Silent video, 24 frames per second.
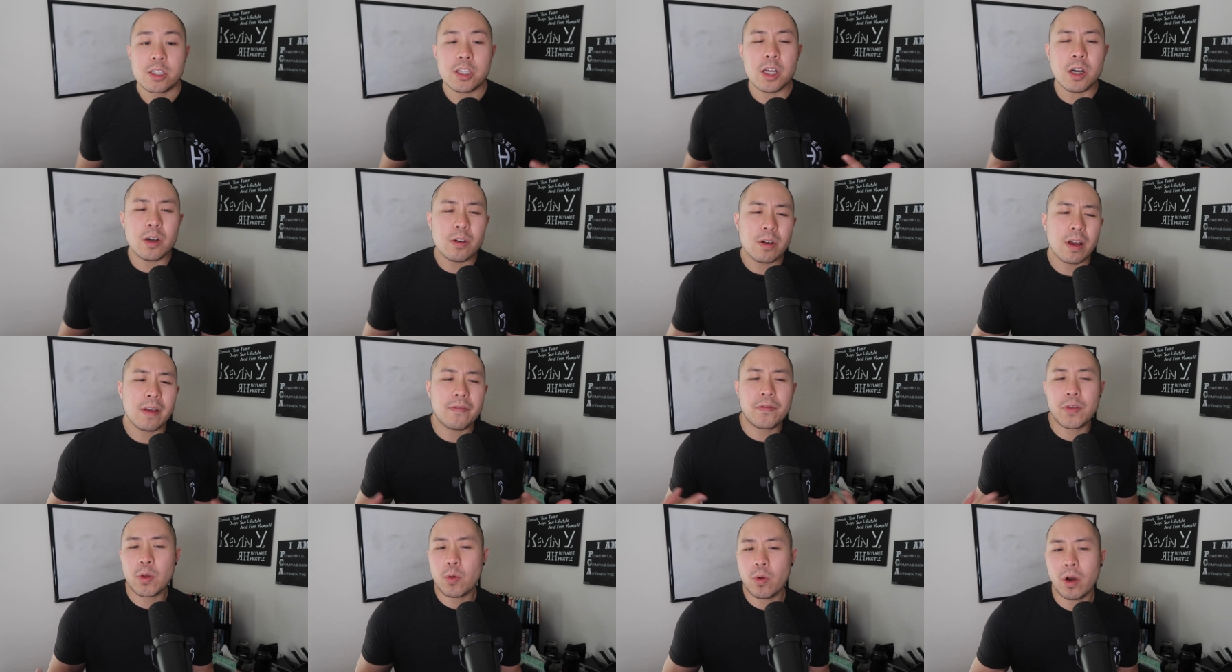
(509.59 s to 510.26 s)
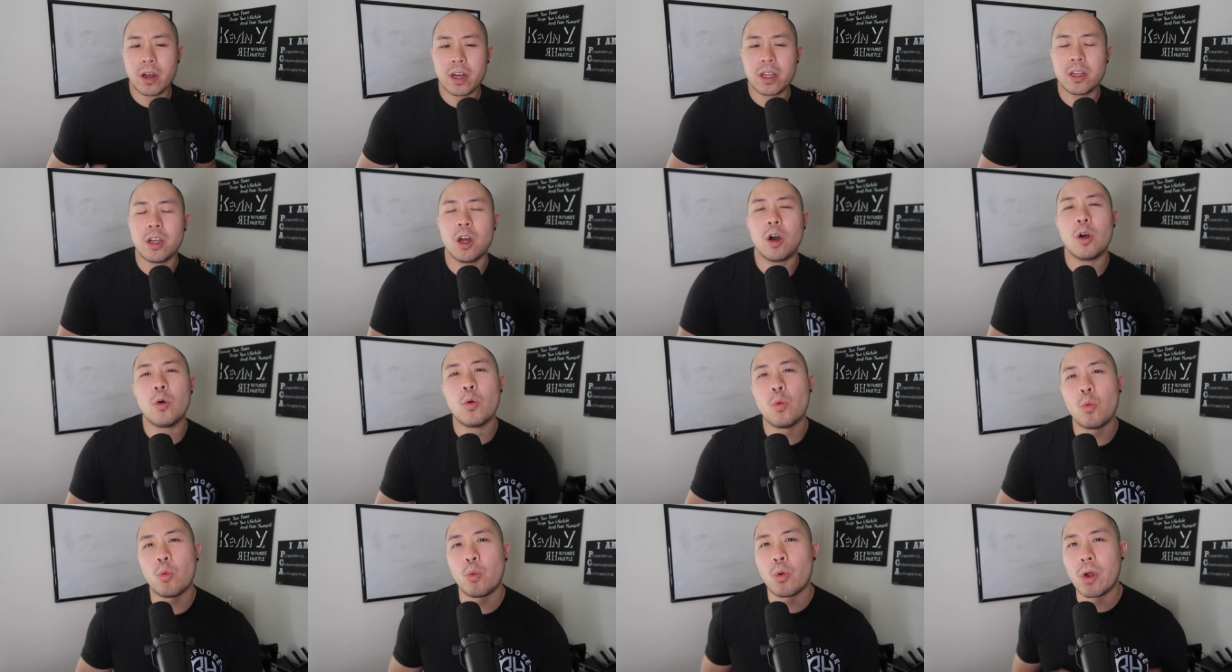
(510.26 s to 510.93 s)
So if you want to
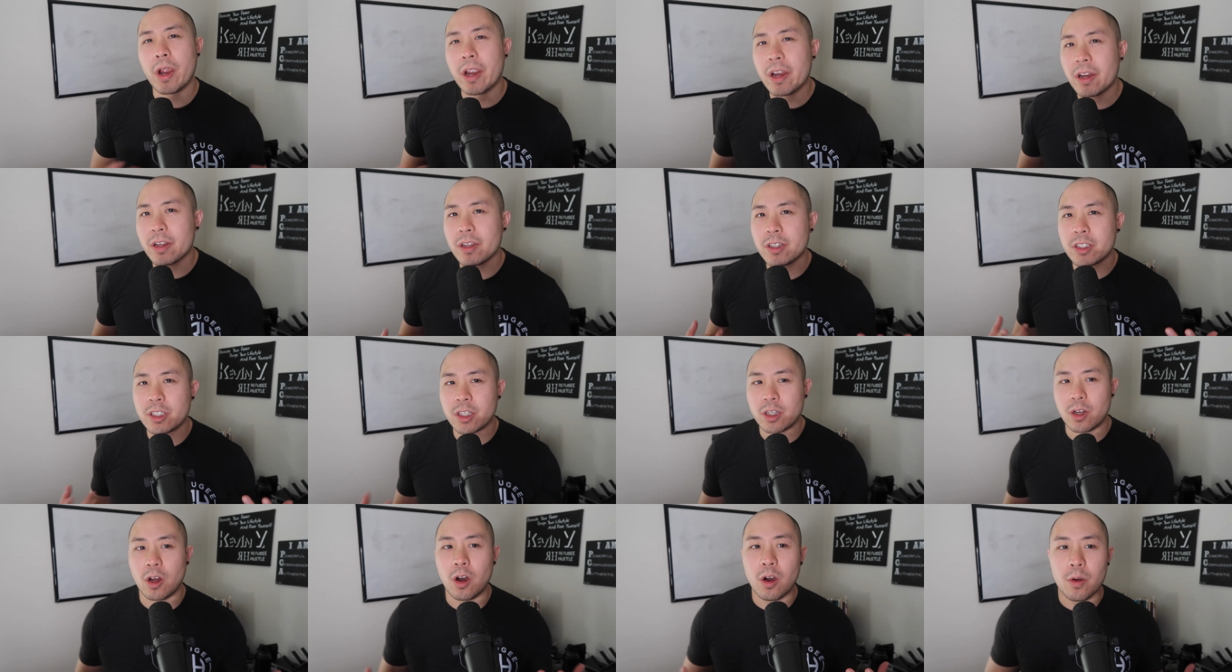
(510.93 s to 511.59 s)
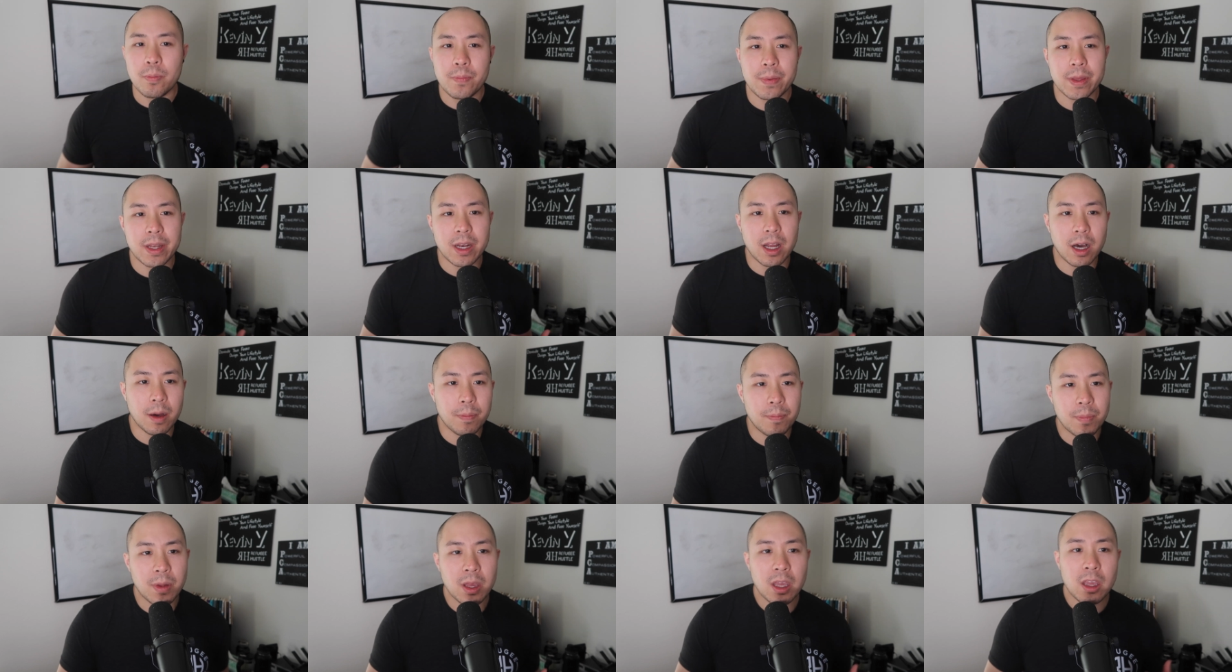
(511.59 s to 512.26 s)
know where you should open
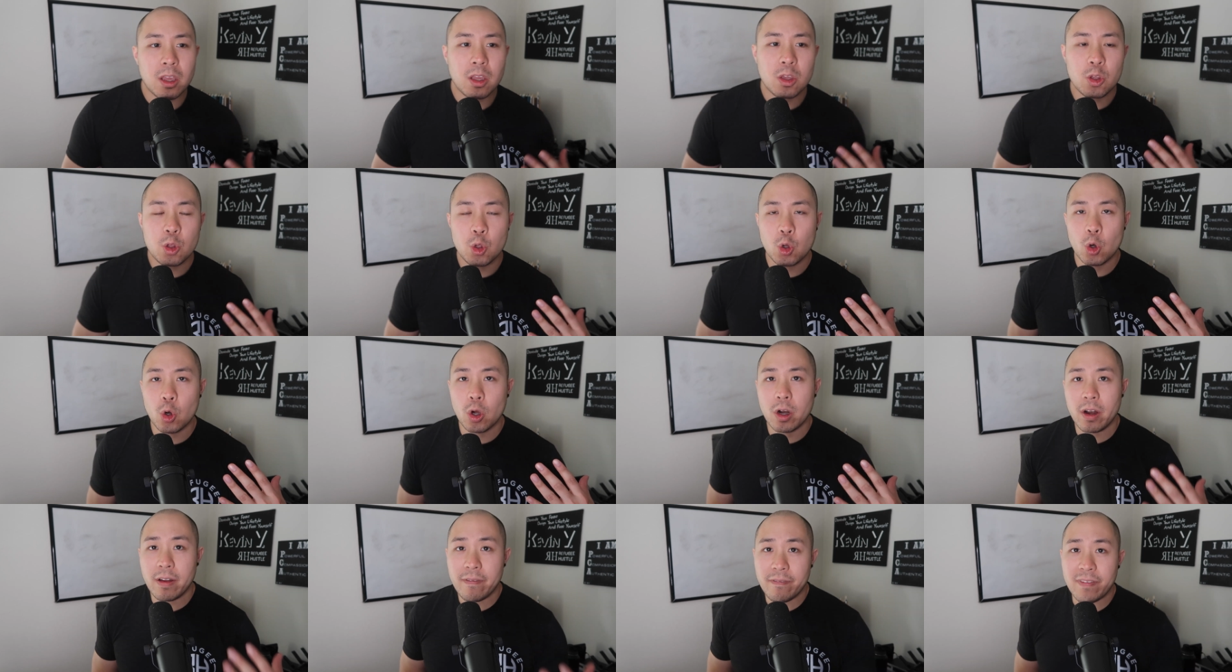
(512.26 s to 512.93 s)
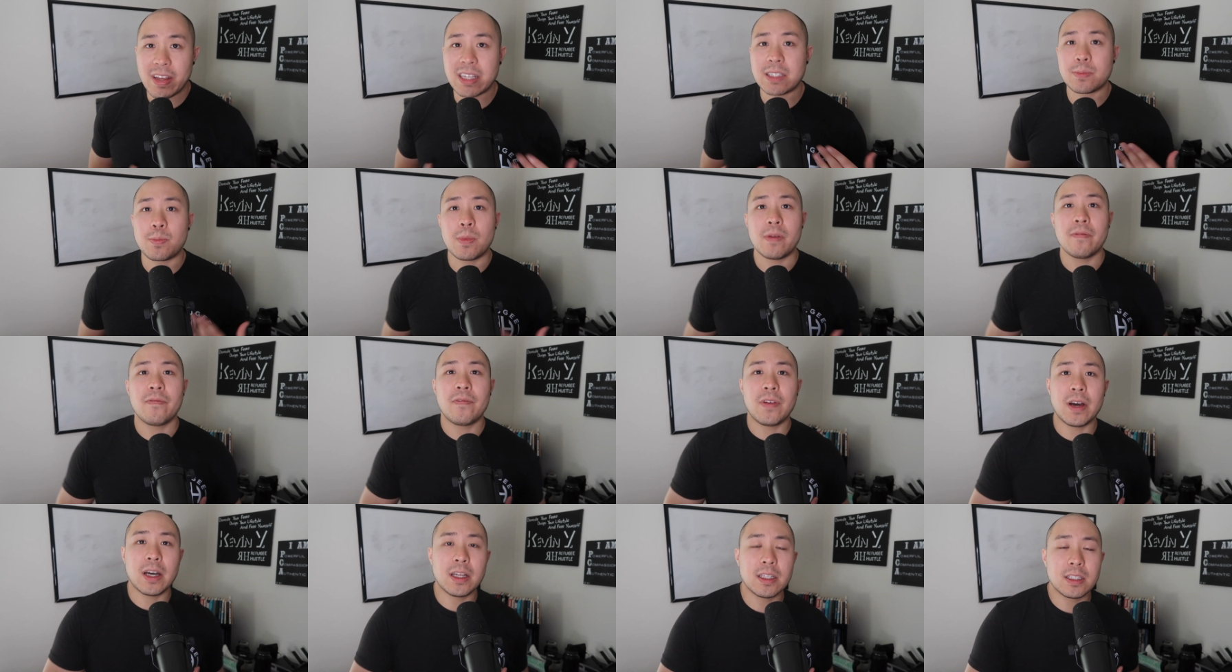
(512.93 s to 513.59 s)
up your
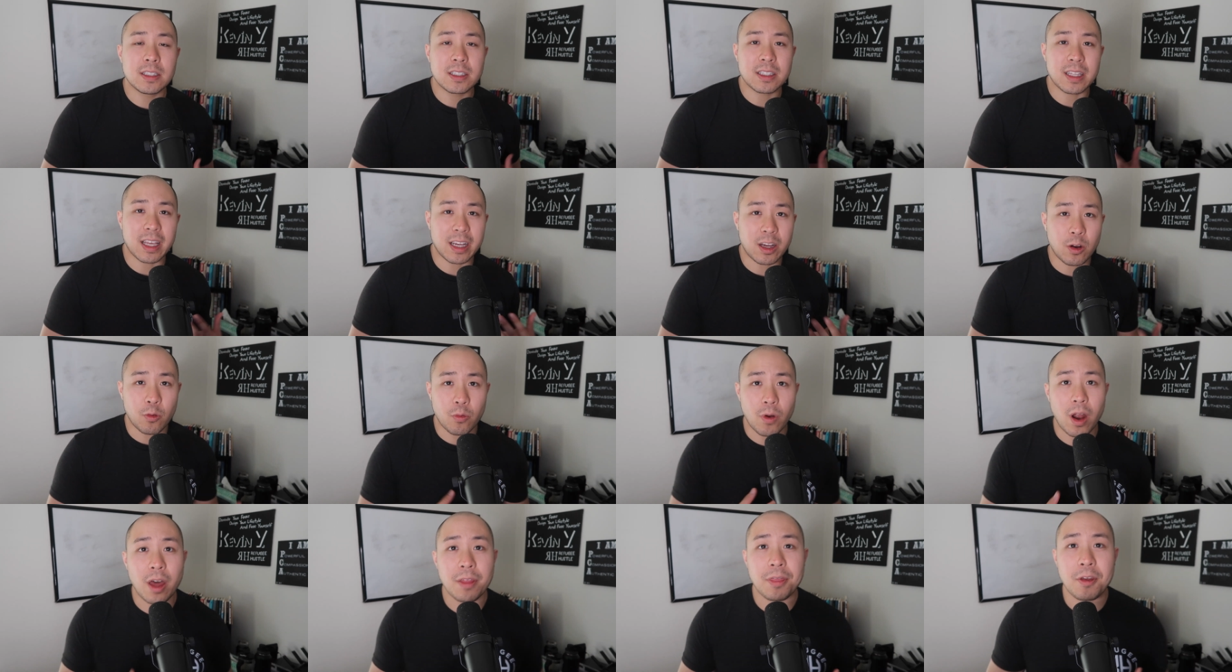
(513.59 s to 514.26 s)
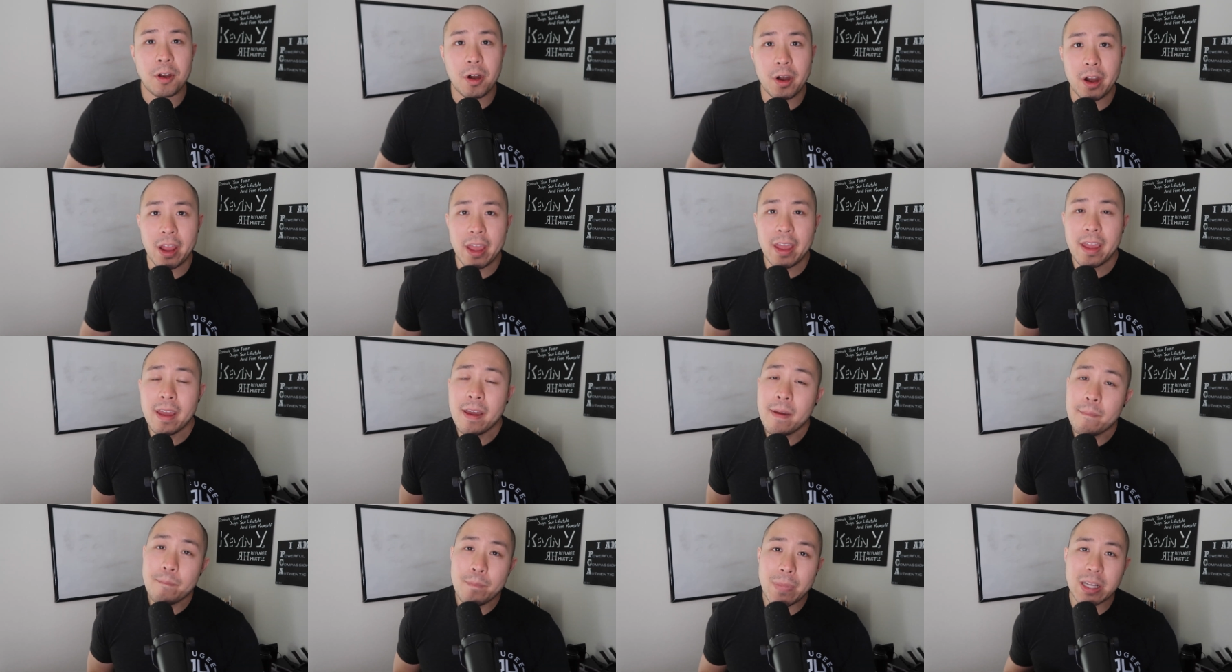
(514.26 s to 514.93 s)
investment funds like a Roth
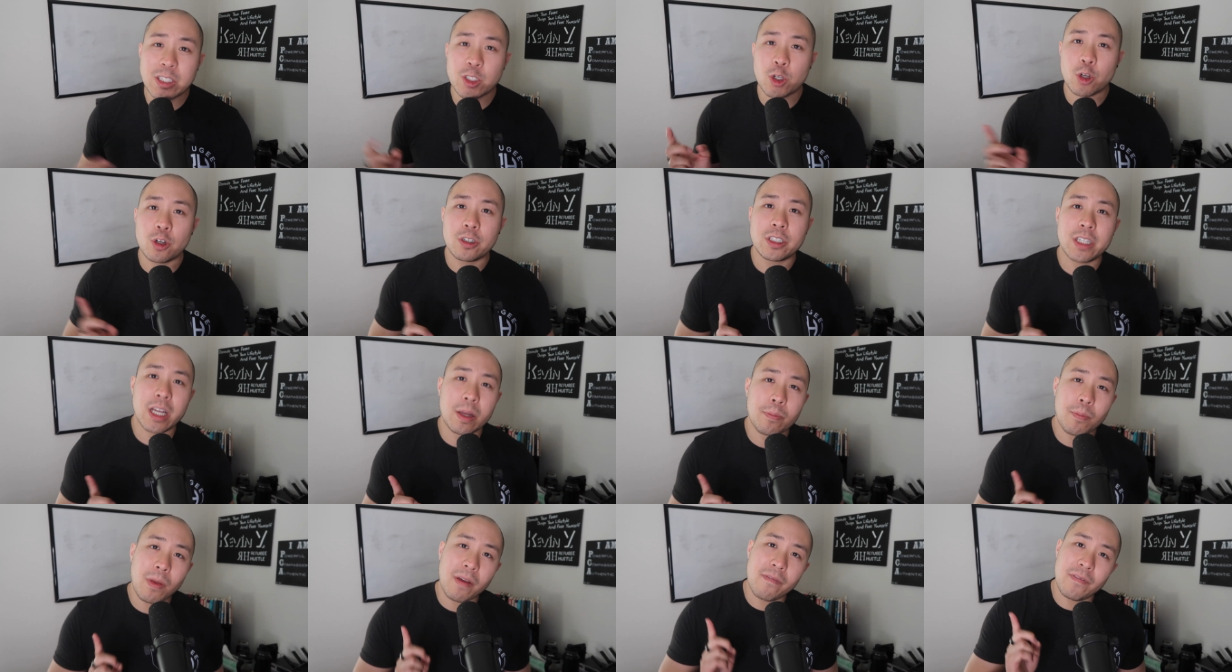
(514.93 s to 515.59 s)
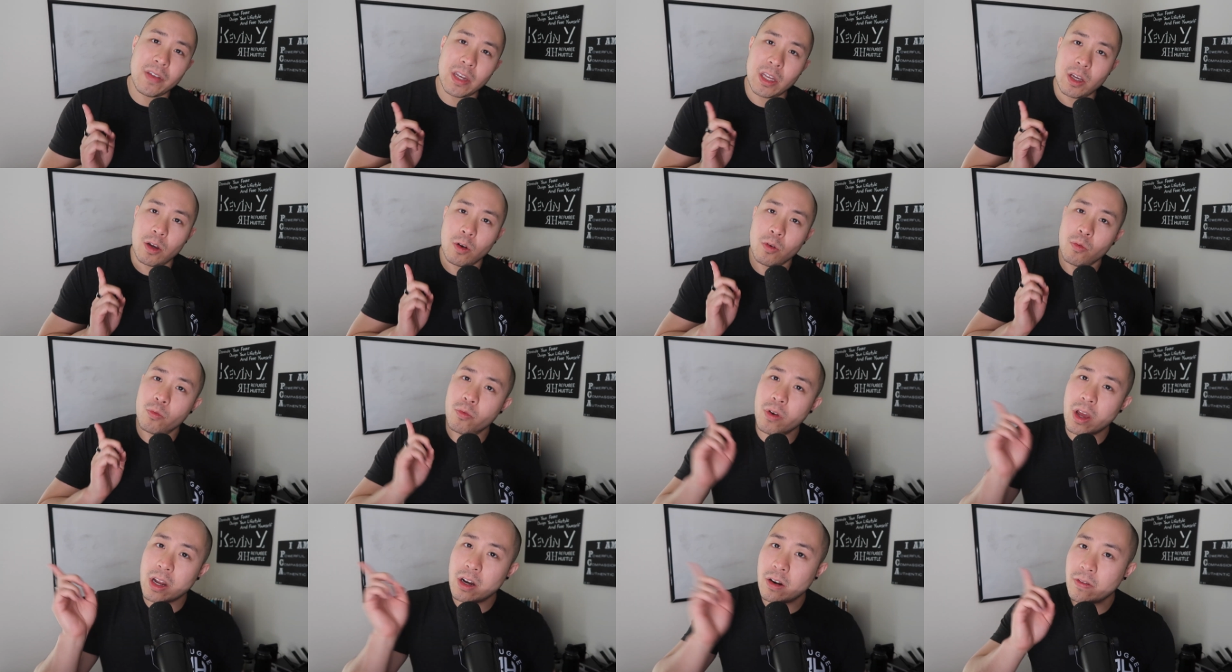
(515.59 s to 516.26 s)
IRA, make sure to check my
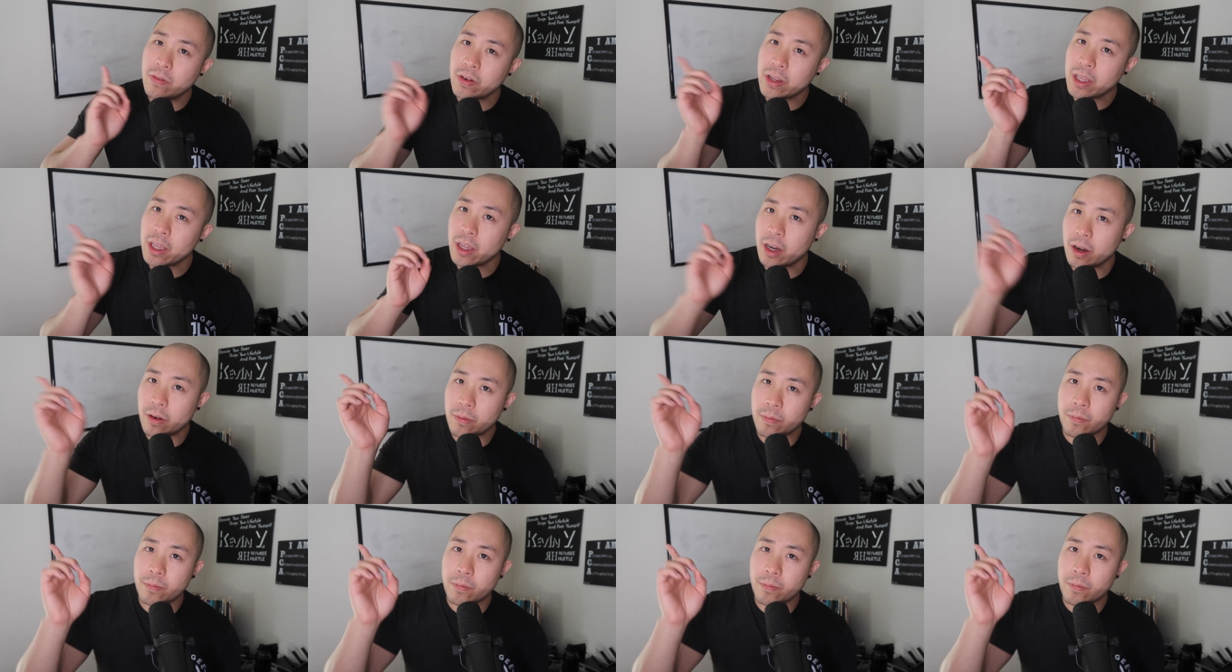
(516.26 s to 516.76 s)
video right over here.